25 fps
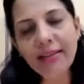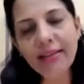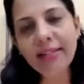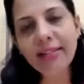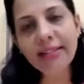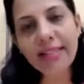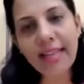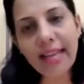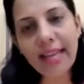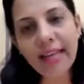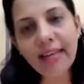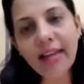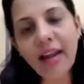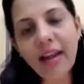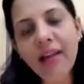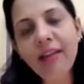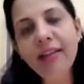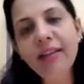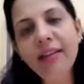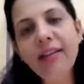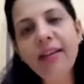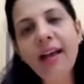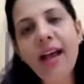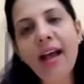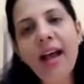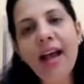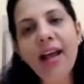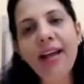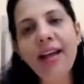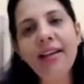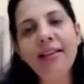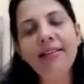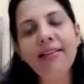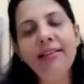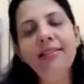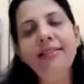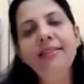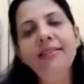skin under the
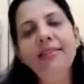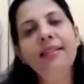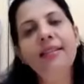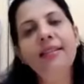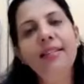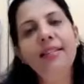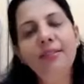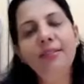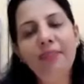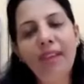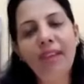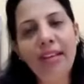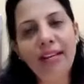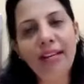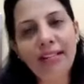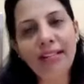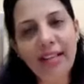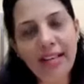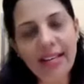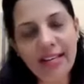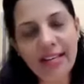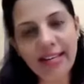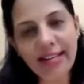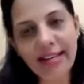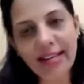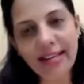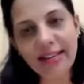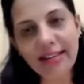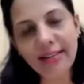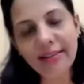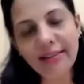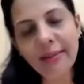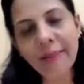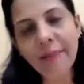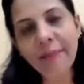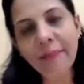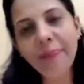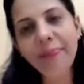eye is very delicate.
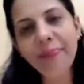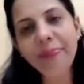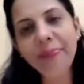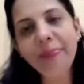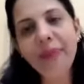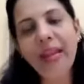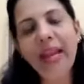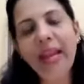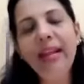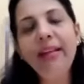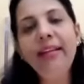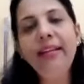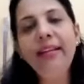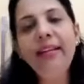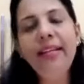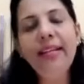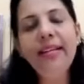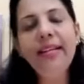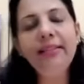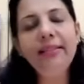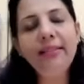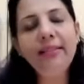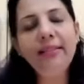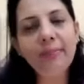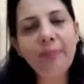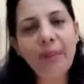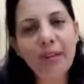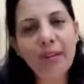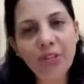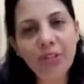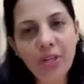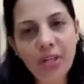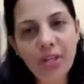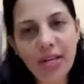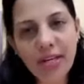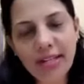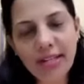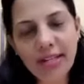It needs
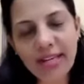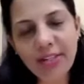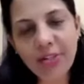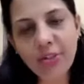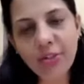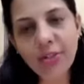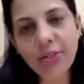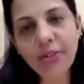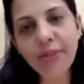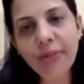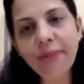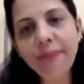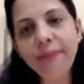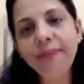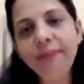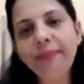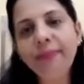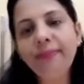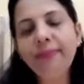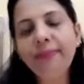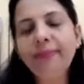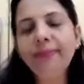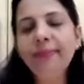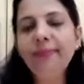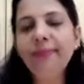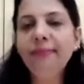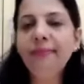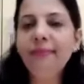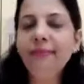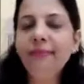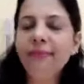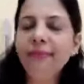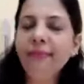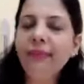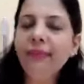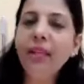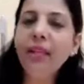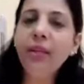special attention.
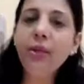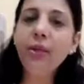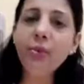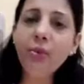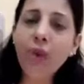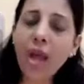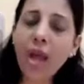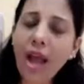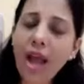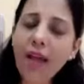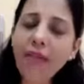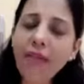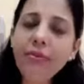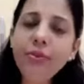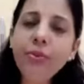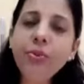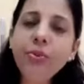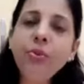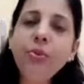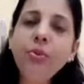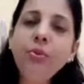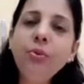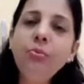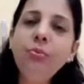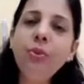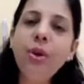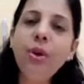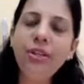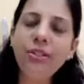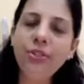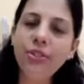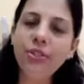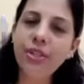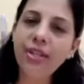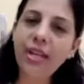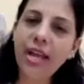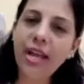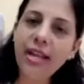You have to
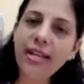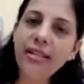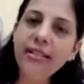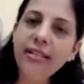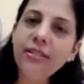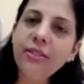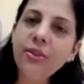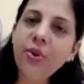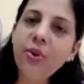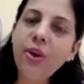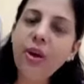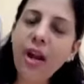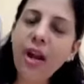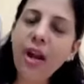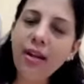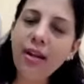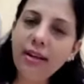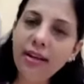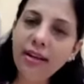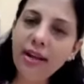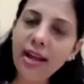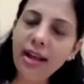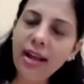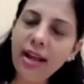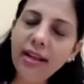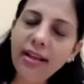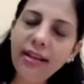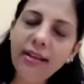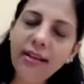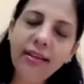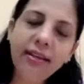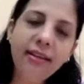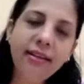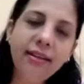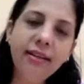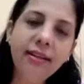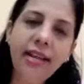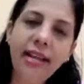moisturize your under eye
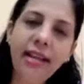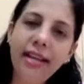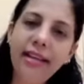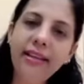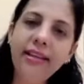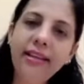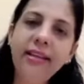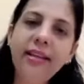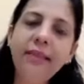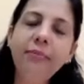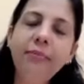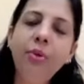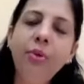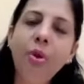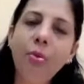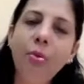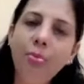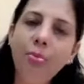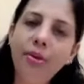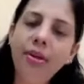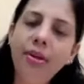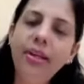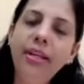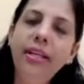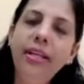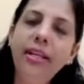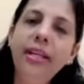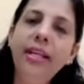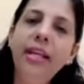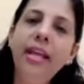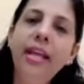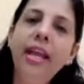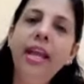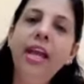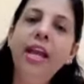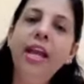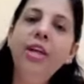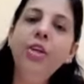area properly.
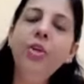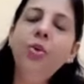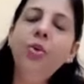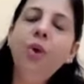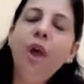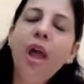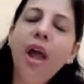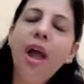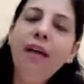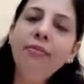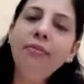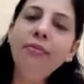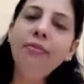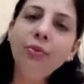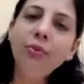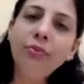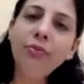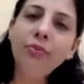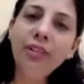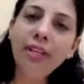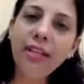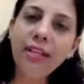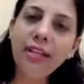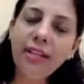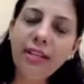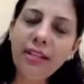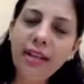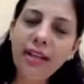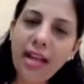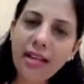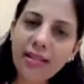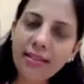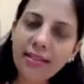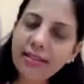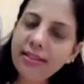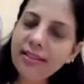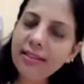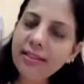You have to wear
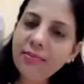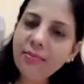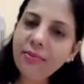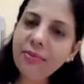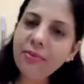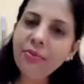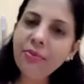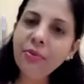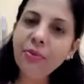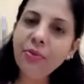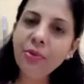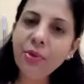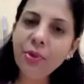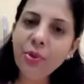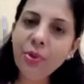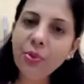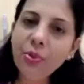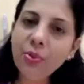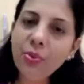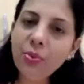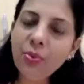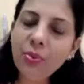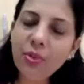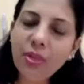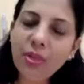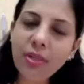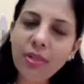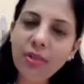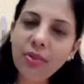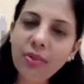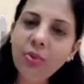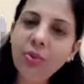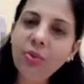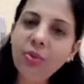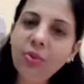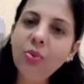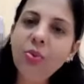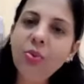glasses before you
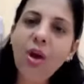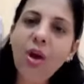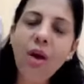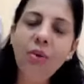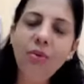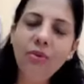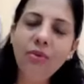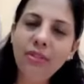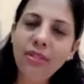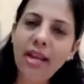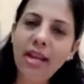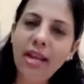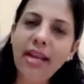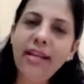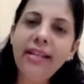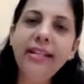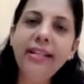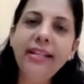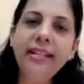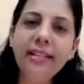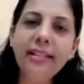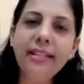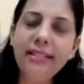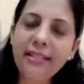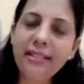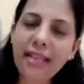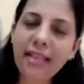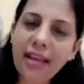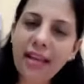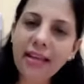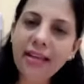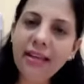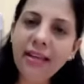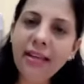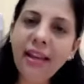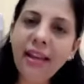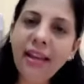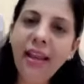go outside in the
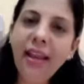sun,